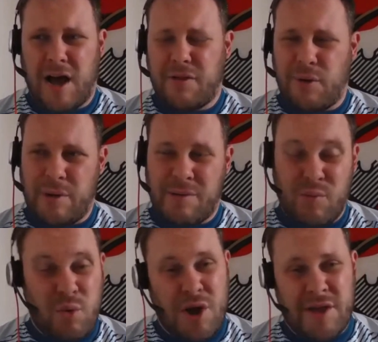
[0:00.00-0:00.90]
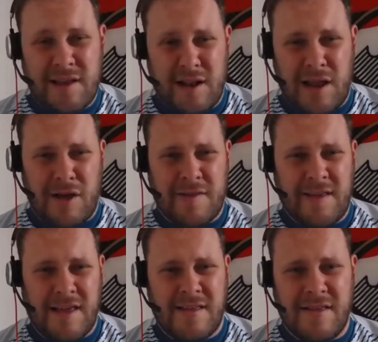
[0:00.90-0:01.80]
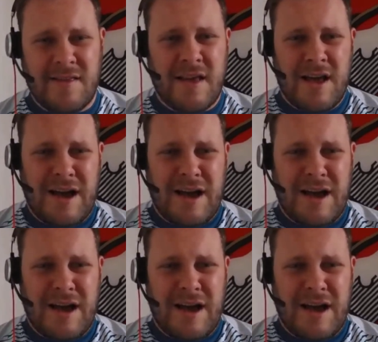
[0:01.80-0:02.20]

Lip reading: I thought it was worse than last season's.